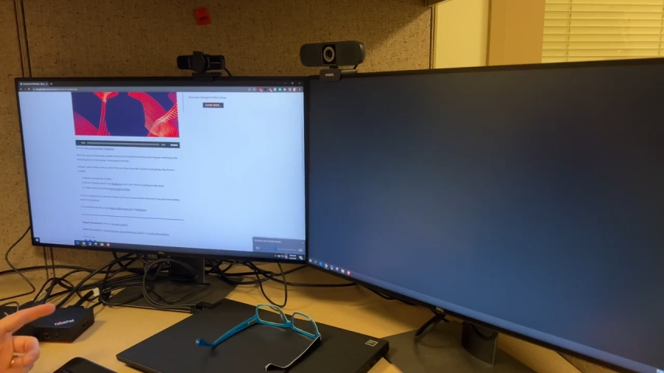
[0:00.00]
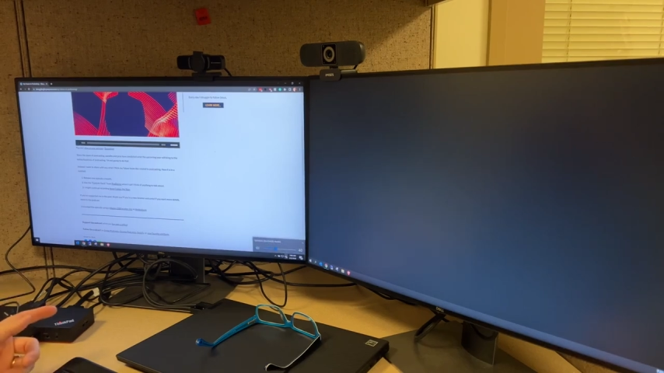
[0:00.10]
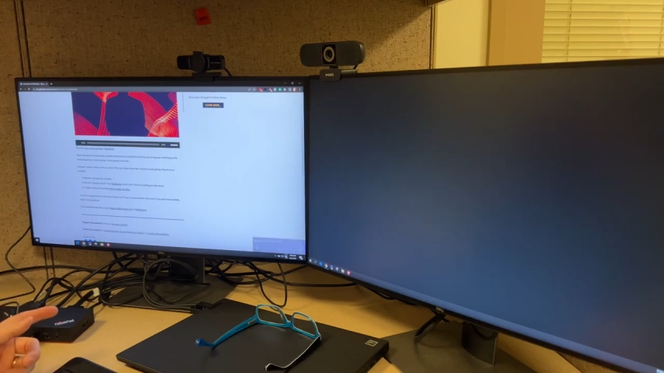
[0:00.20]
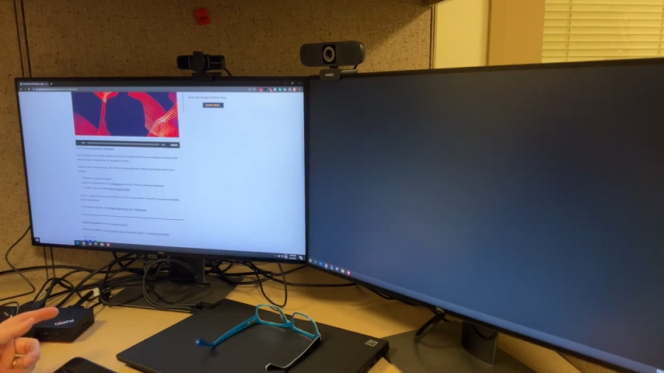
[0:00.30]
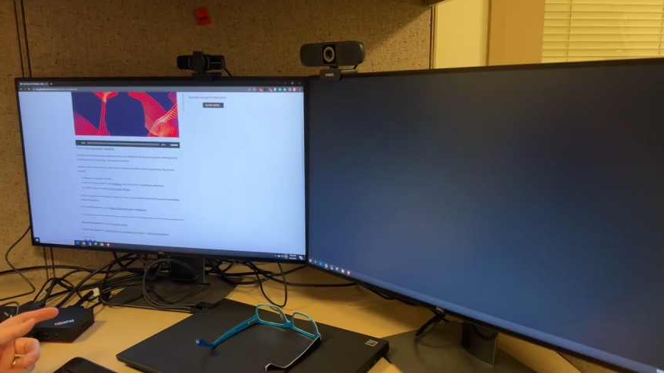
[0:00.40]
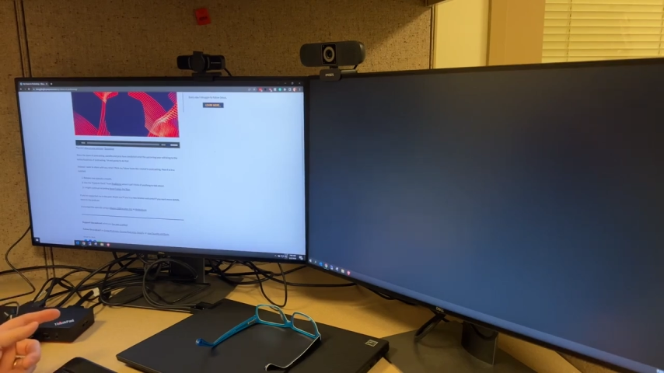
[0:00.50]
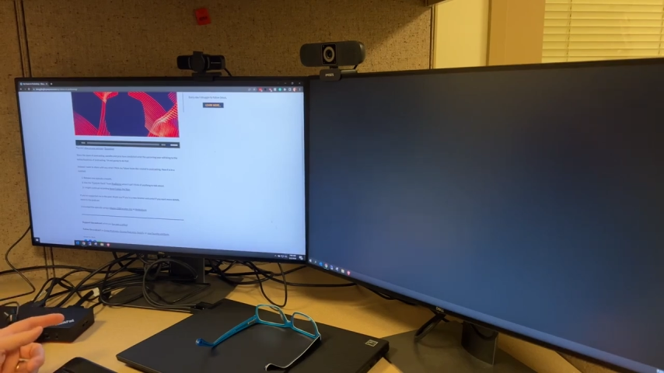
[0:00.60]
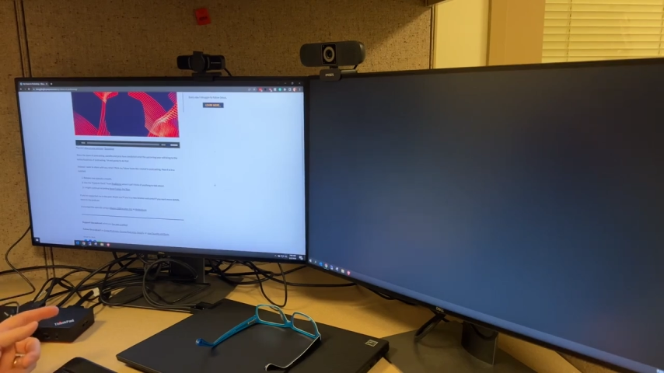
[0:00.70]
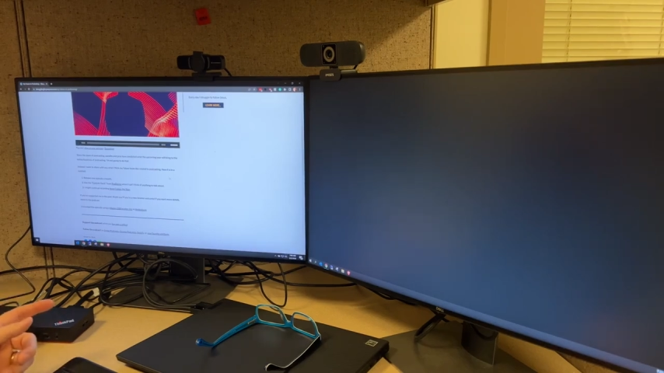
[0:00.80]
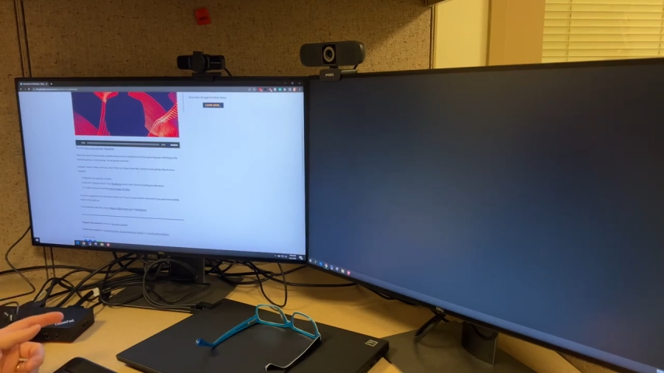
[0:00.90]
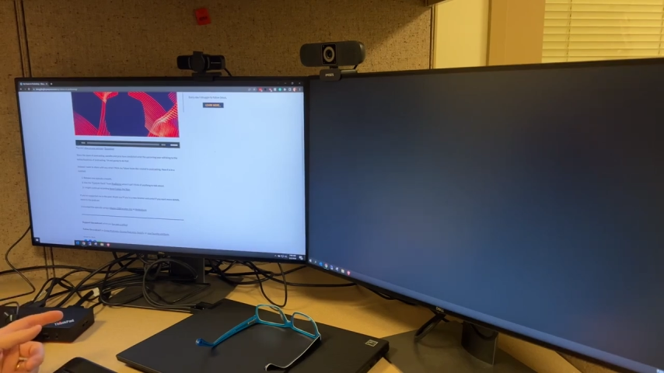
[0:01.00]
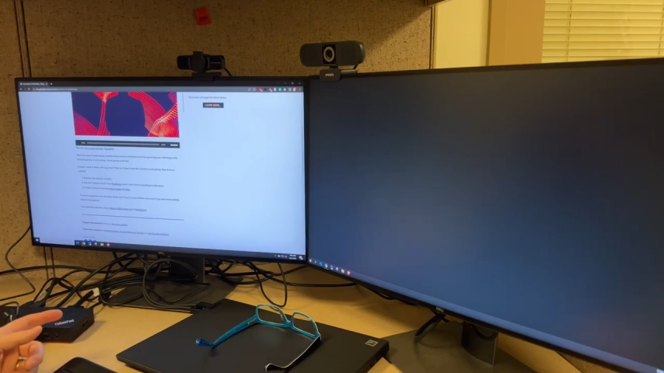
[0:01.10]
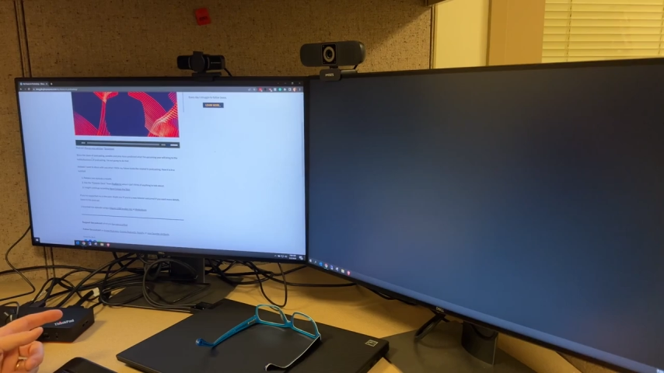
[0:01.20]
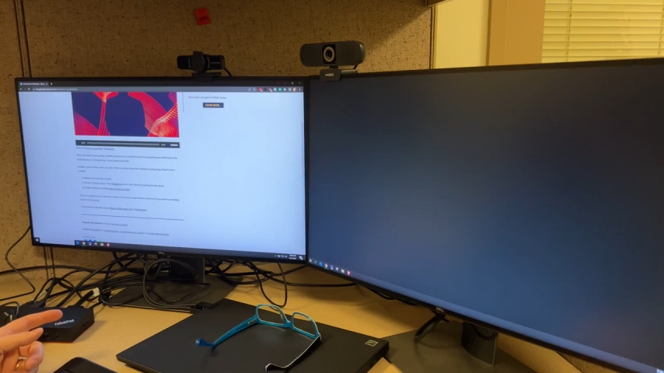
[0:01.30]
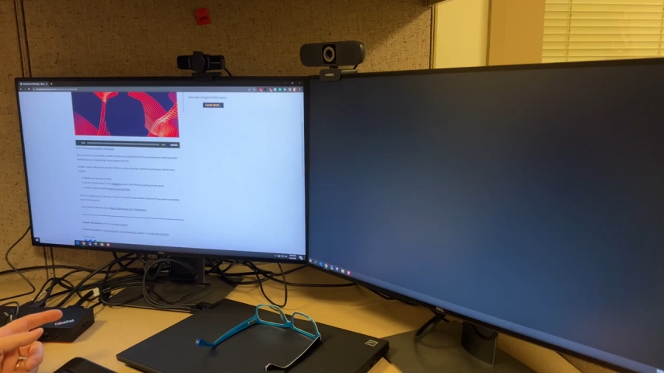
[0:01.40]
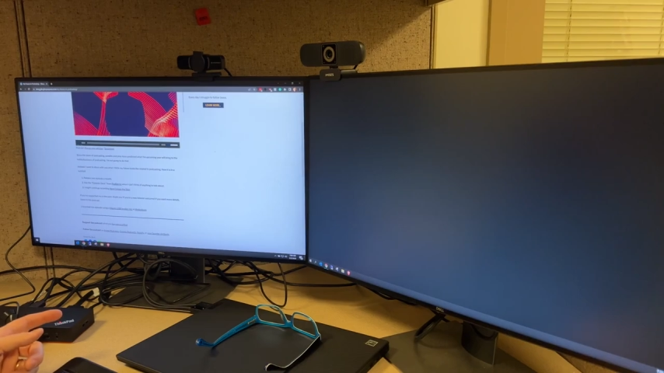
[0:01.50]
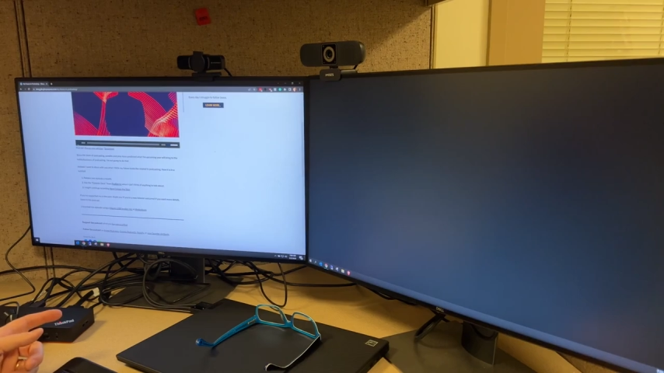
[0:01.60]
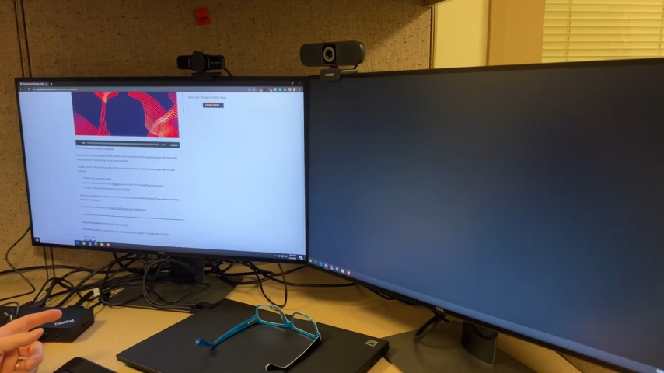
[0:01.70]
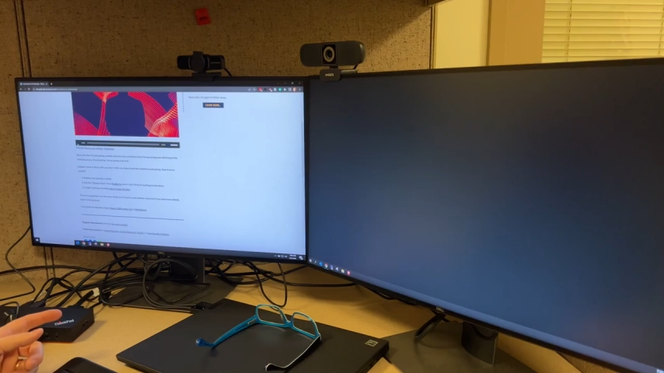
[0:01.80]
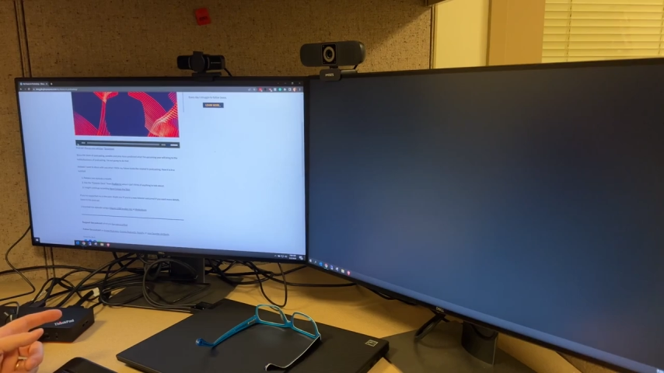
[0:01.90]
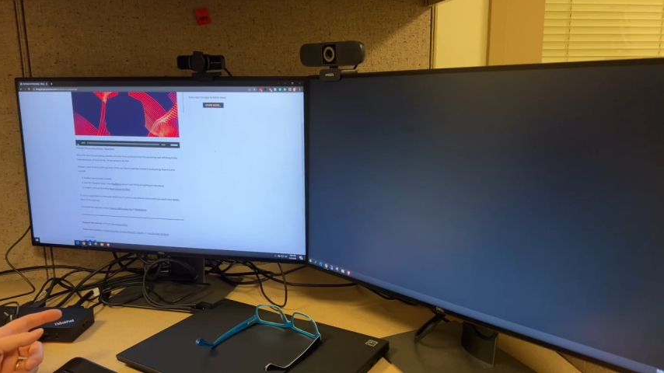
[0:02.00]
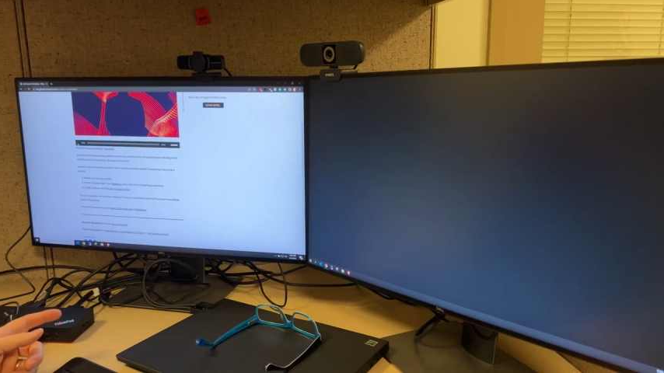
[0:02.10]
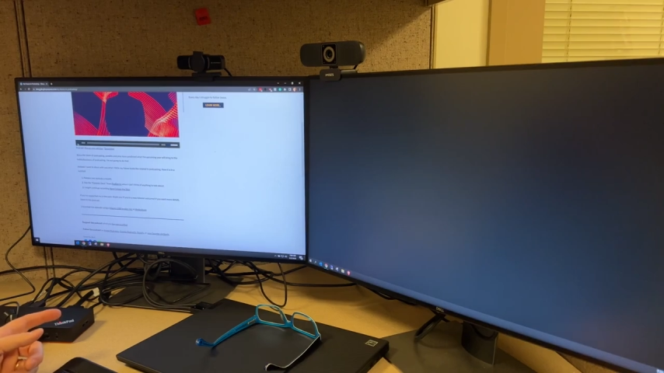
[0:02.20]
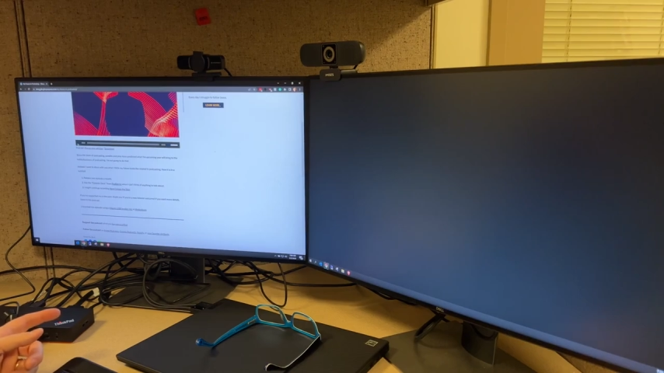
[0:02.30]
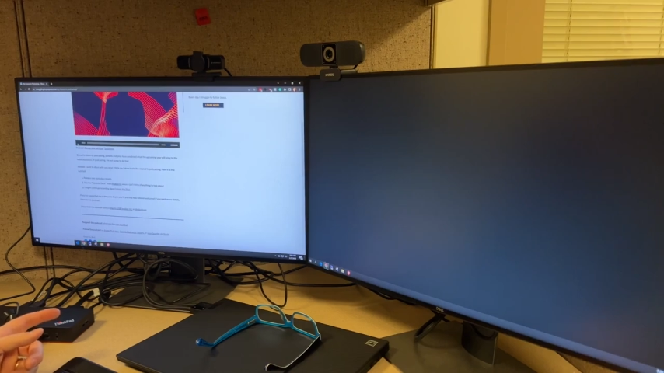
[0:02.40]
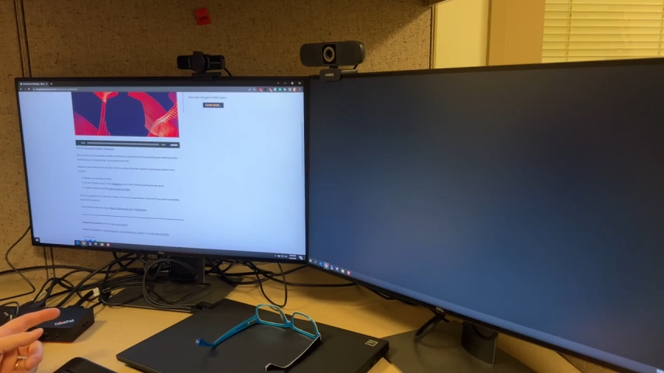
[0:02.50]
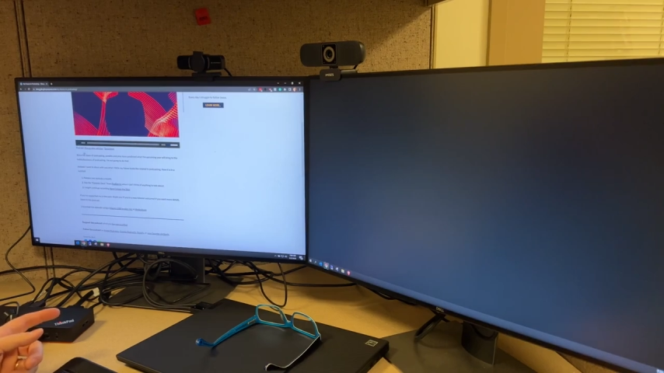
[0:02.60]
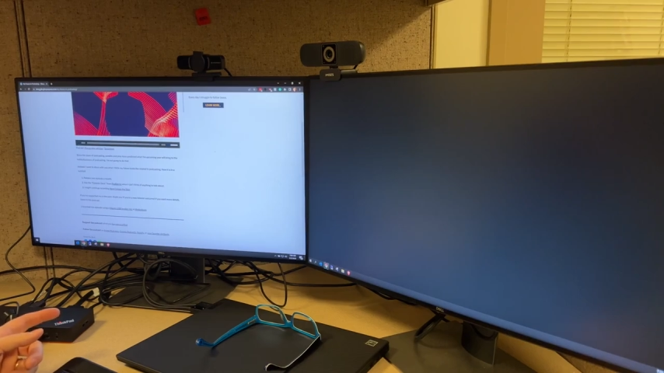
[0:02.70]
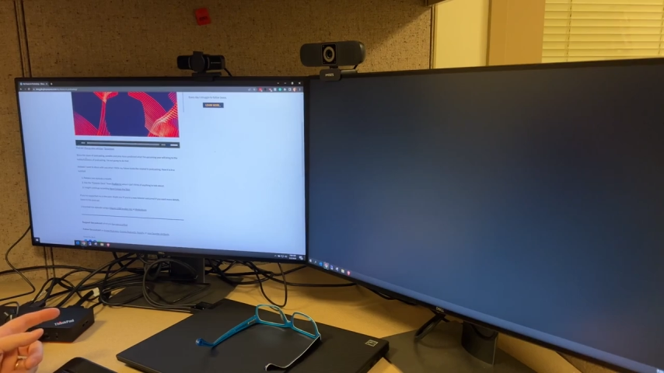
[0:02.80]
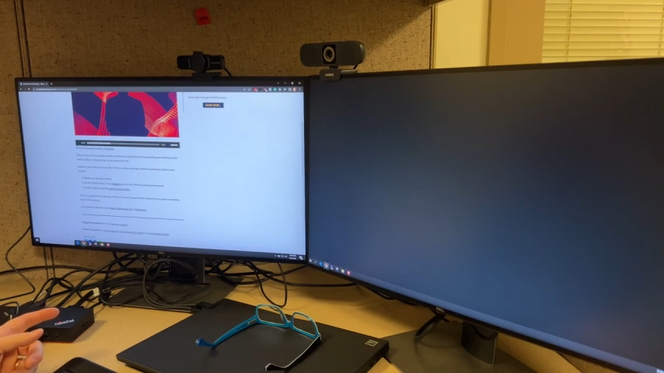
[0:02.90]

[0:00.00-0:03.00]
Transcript: No face is visible, so there are no lips to read.